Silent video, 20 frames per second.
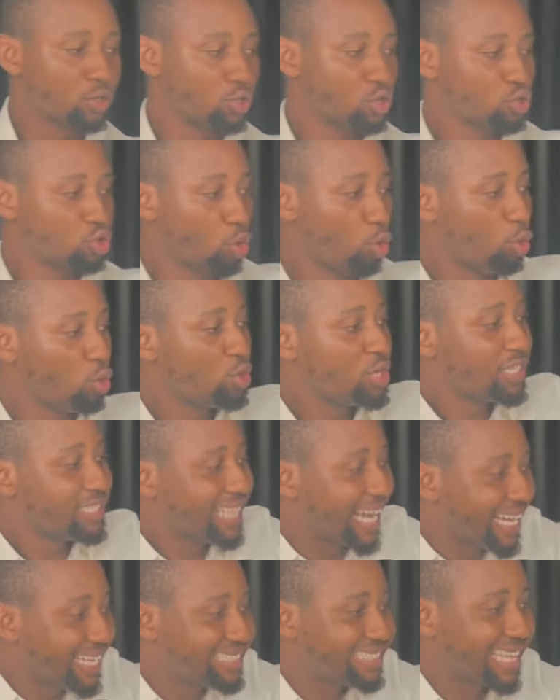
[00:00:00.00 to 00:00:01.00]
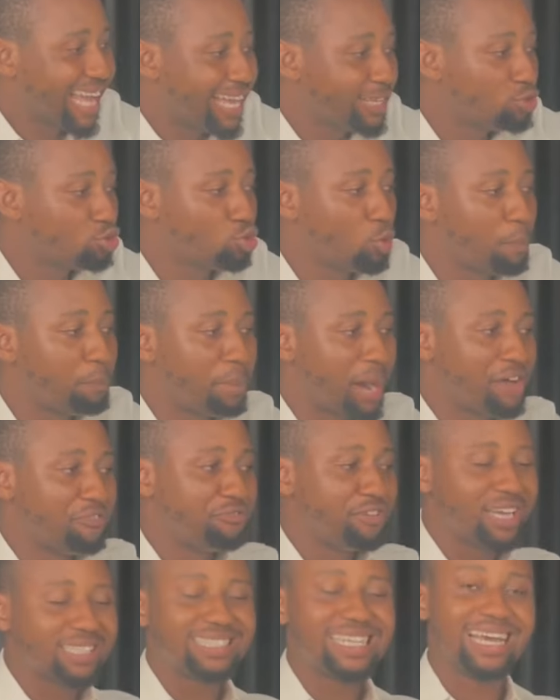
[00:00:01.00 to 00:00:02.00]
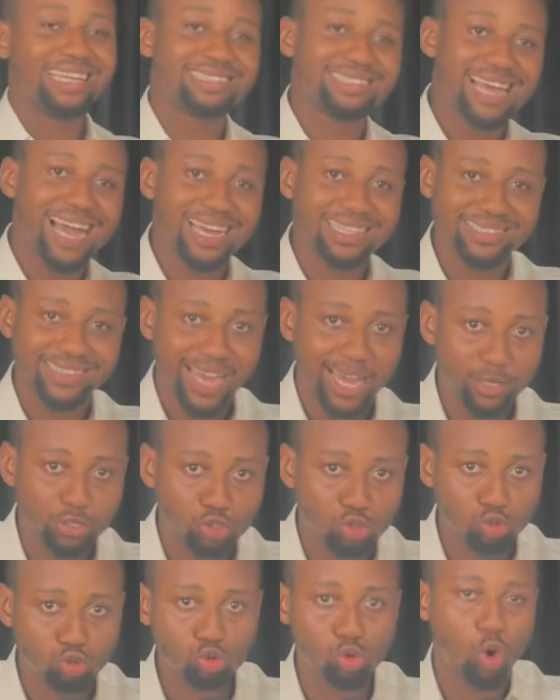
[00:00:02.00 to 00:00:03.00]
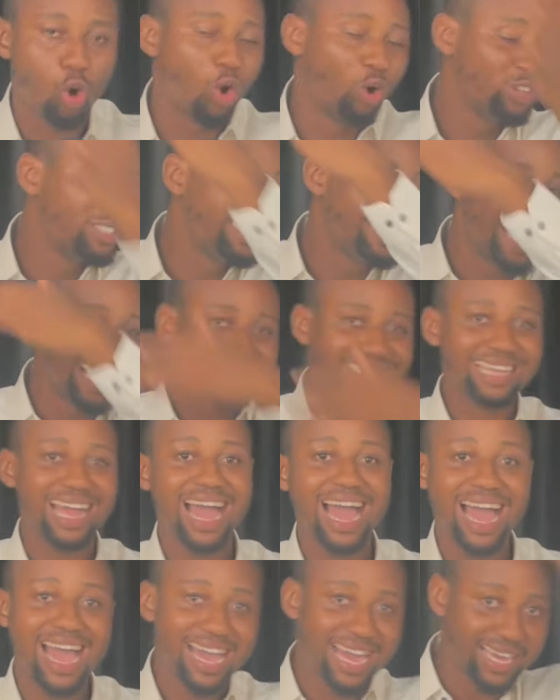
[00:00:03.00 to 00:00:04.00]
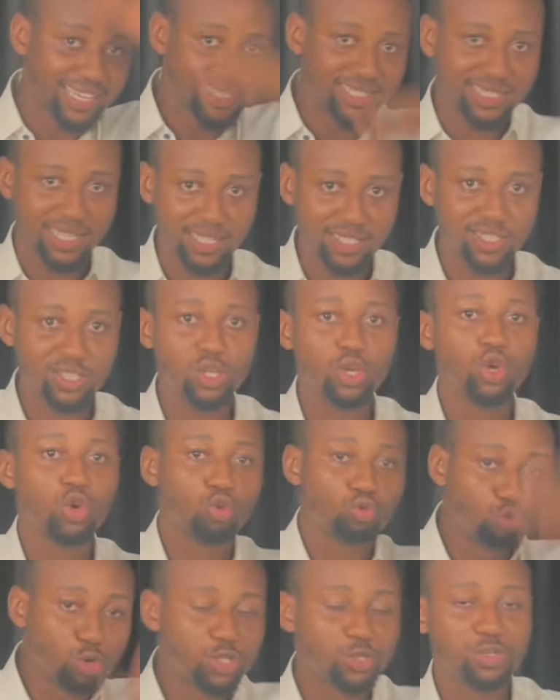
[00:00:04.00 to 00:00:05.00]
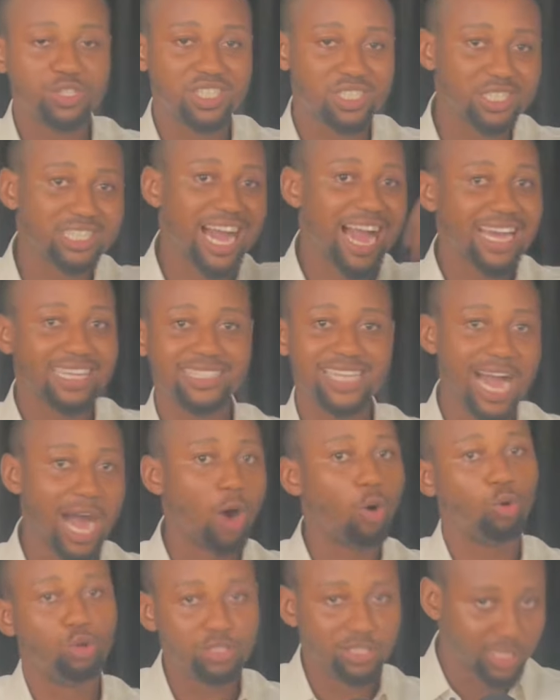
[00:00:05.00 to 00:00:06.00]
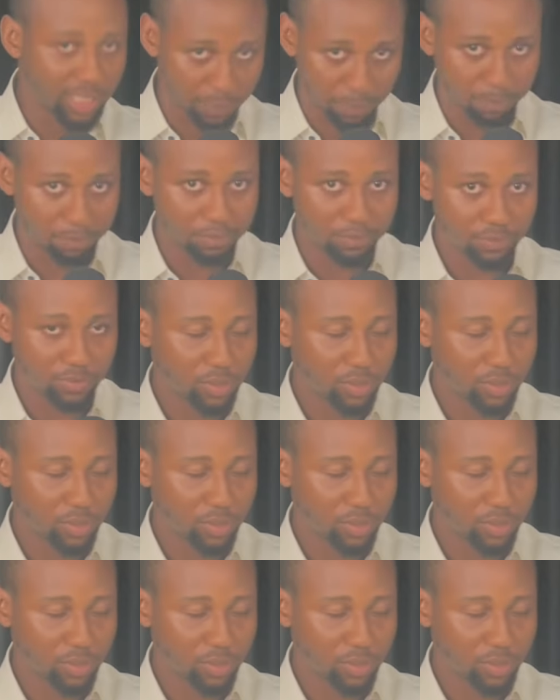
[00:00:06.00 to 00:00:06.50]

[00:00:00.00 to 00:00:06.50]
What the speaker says: So they intend to perfect the entire title on the entire estate, which will still carry their own name.